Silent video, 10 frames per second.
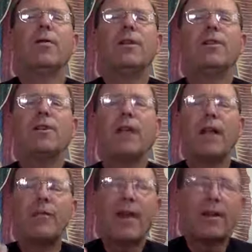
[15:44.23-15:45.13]
we
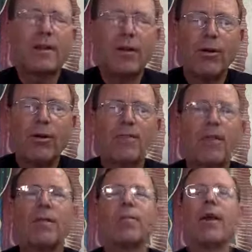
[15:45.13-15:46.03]
still have to get to know our
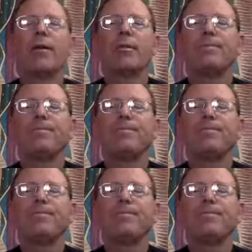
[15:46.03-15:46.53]
faith better.